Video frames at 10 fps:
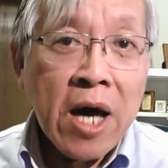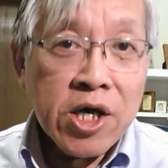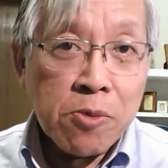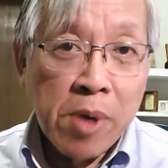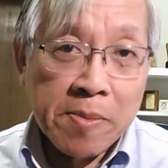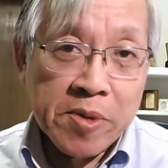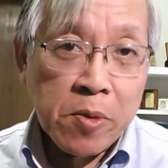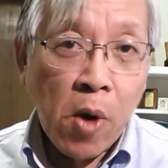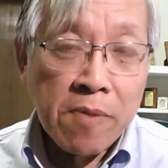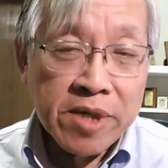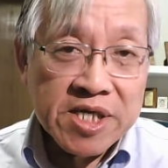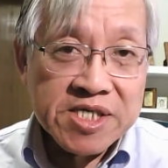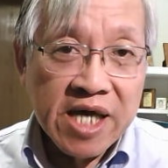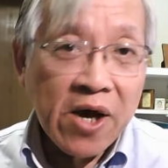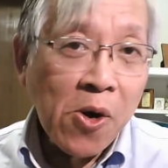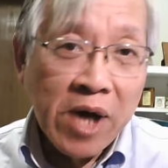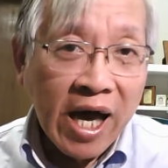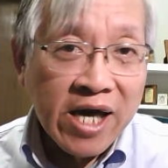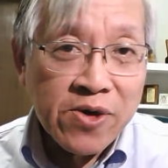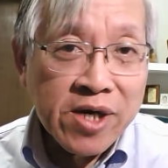You probably want me to say, okay,
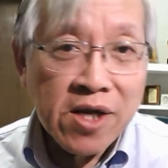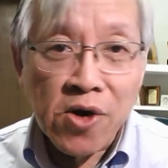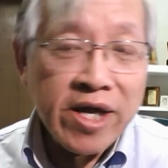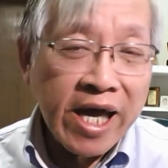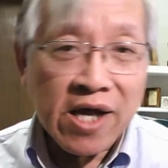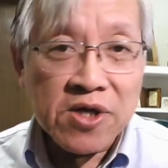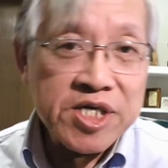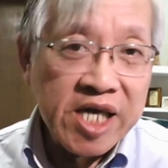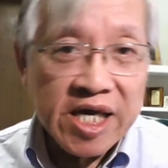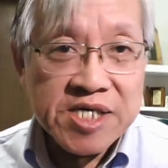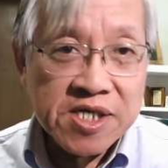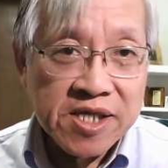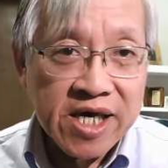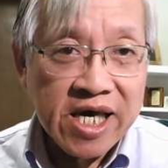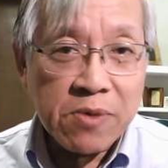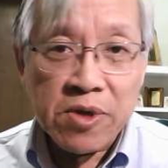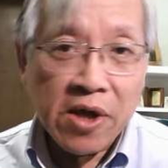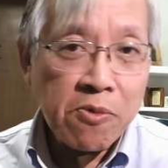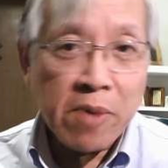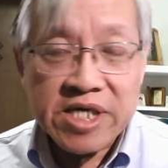you can learn English easily
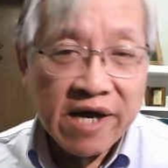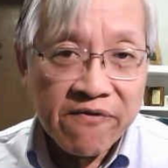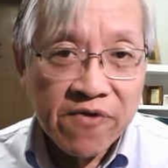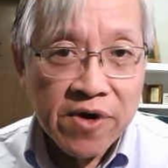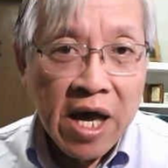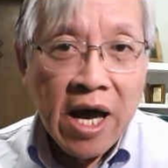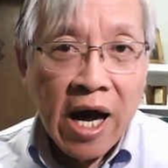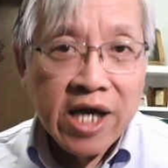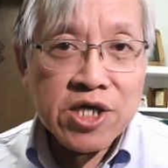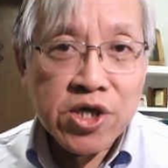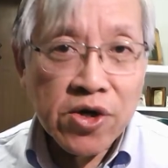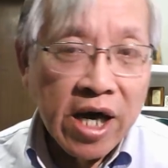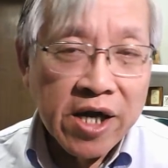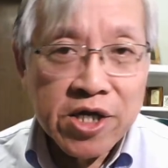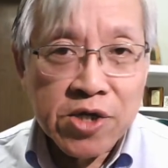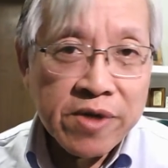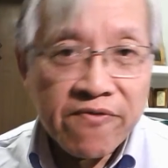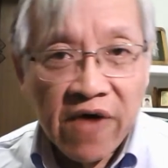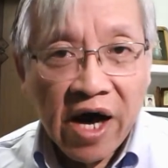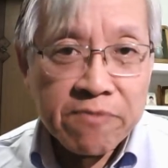without much effort. I can show you how to do it in
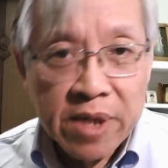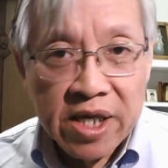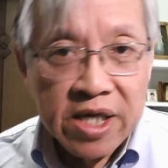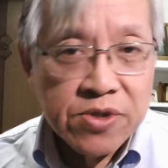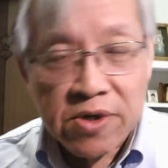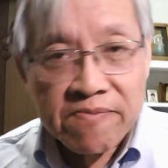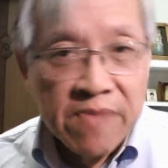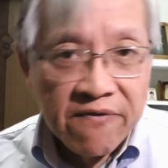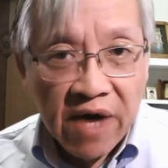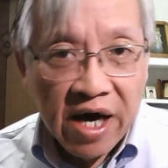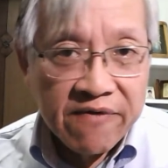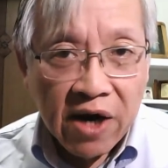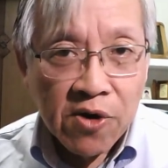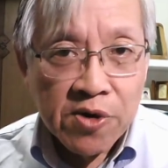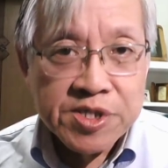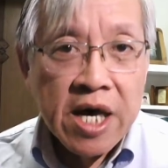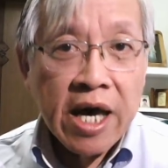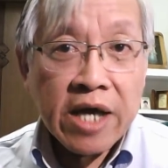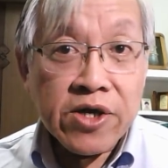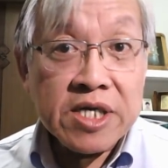5 minutes or 5 hours,
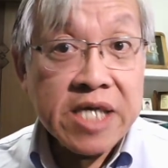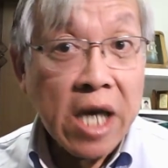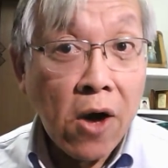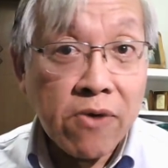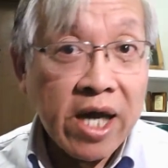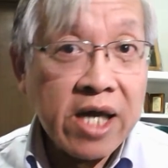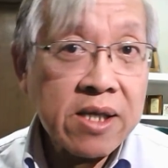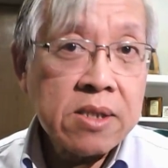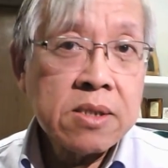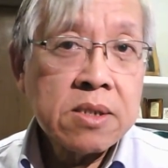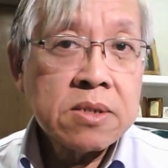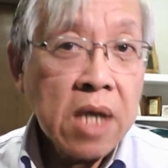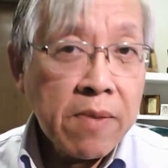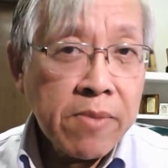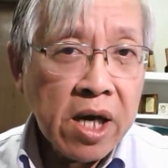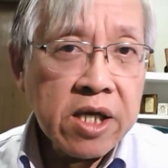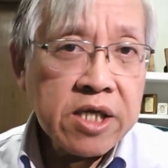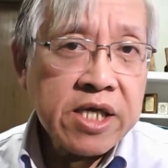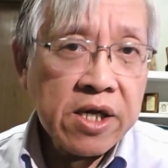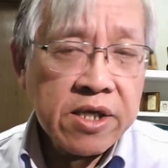and you're going to say, oh, great. I'm not going to
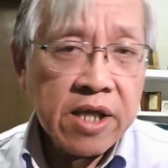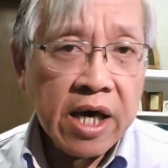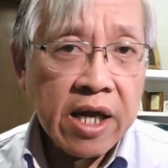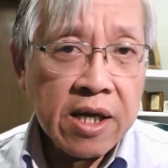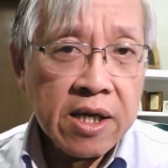tell you that.